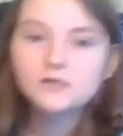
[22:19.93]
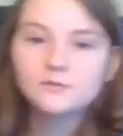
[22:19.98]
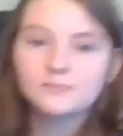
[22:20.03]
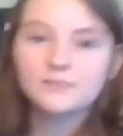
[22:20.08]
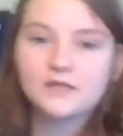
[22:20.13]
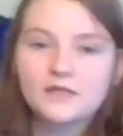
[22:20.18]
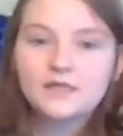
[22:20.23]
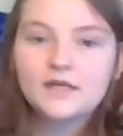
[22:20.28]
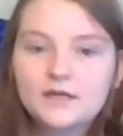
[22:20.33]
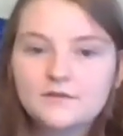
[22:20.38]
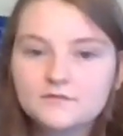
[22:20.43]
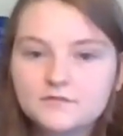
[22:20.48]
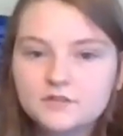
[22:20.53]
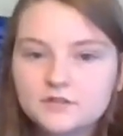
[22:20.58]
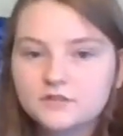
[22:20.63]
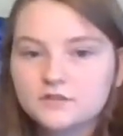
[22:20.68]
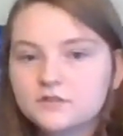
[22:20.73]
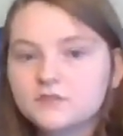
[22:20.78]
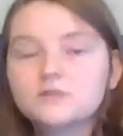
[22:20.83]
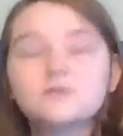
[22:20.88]
I have
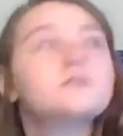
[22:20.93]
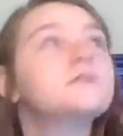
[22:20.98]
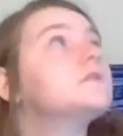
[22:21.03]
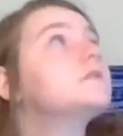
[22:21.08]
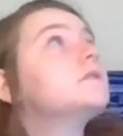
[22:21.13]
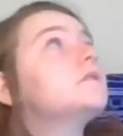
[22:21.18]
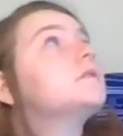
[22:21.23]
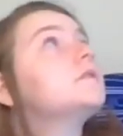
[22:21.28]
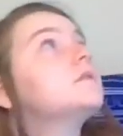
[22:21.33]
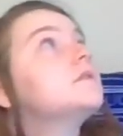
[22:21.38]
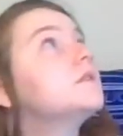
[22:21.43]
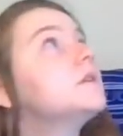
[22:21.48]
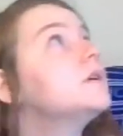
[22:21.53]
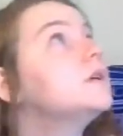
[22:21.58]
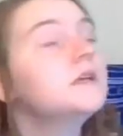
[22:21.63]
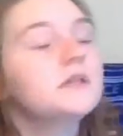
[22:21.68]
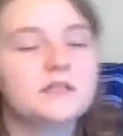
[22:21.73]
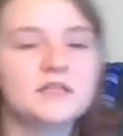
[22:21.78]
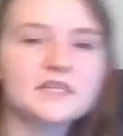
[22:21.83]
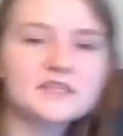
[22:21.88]
to
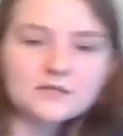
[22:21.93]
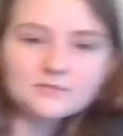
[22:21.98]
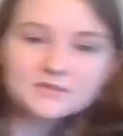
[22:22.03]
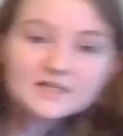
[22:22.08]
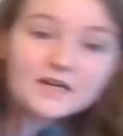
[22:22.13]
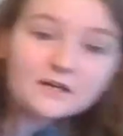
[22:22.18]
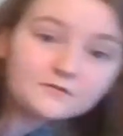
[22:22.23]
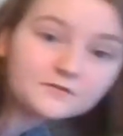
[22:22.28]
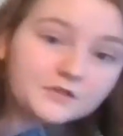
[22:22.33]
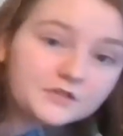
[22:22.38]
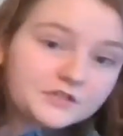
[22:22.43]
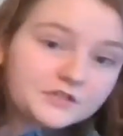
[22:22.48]
get them down for you to